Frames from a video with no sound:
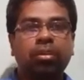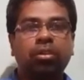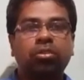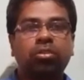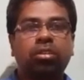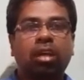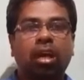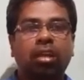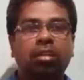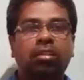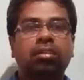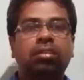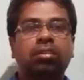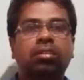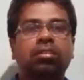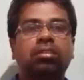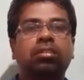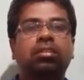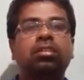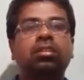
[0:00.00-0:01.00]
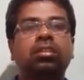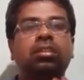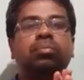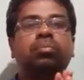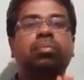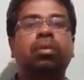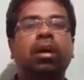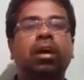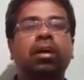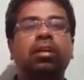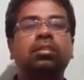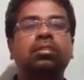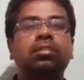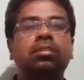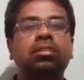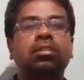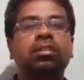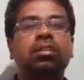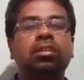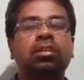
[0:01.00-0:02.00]
I strongly believe that
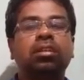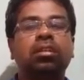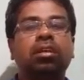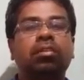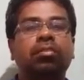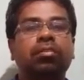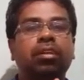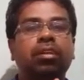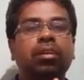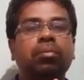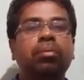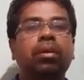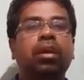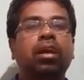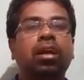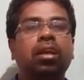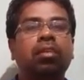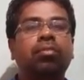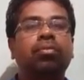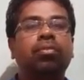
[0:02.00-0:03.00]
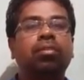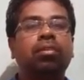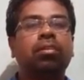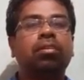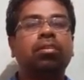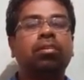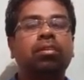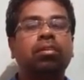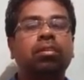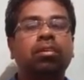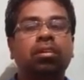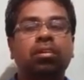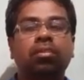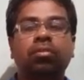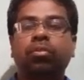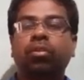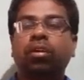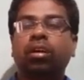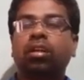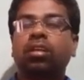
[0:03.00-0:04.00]
these points will be
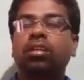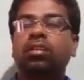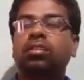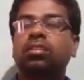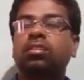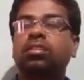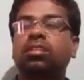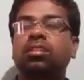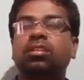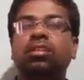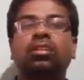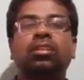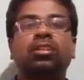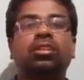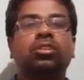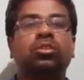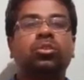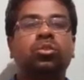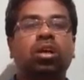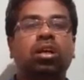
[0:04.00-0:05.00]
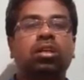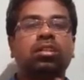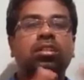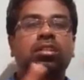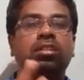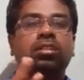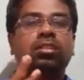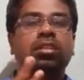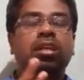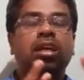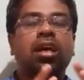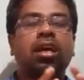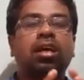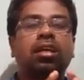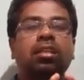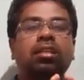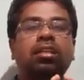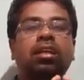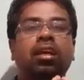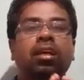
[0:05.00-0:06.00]
helpful for us to
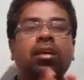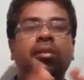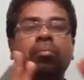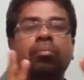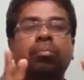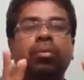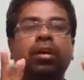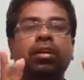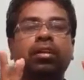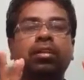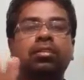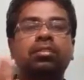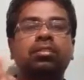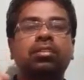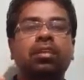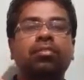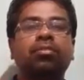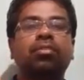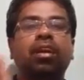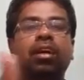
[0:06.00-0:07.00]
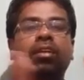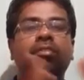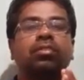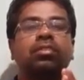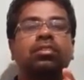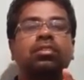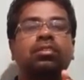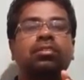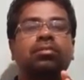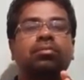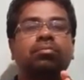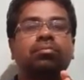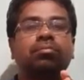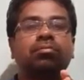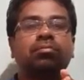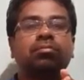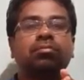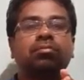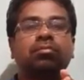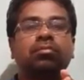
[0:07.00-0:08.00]
understand the importance of
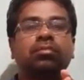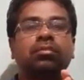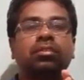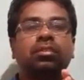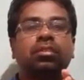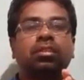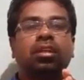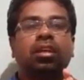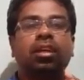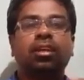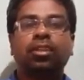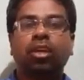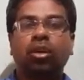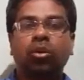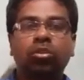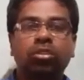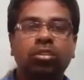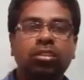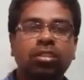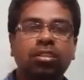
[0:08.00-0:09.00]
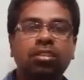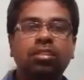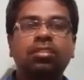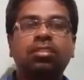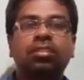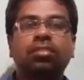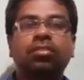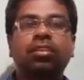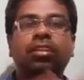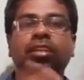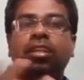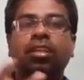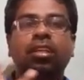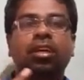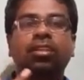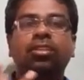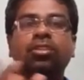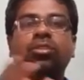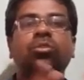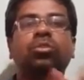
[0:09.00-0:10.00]
language. Without
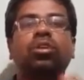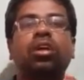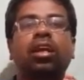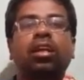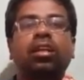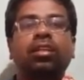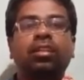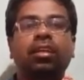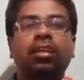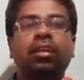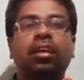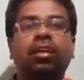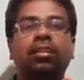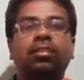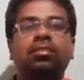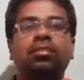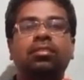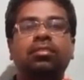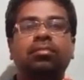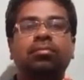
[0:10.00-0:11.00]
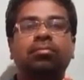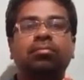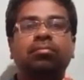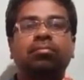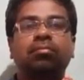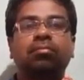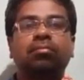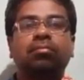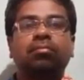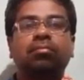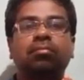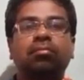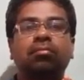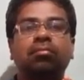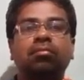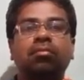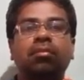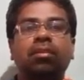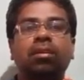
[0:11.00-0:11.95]
these, we cannot do anything else.